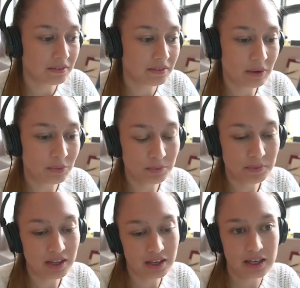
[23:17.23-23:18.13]
that will
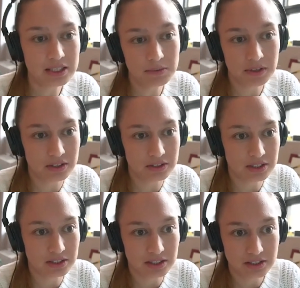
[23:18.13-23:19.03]
be the case because
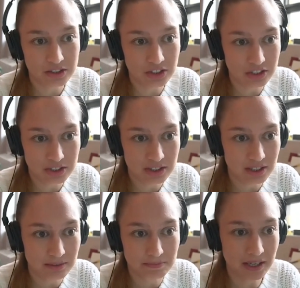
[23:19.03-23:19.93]
it's
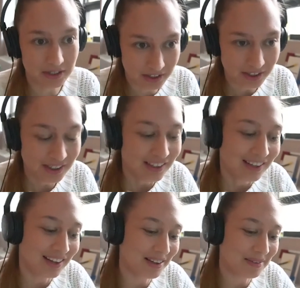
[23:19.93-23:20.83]
just better.
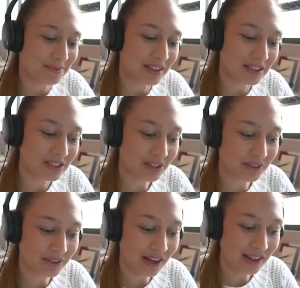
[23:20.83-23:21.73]

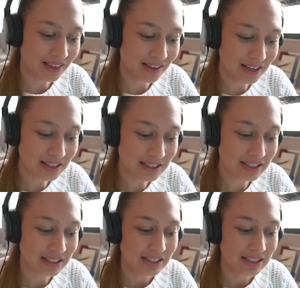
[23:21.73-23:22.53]
So I think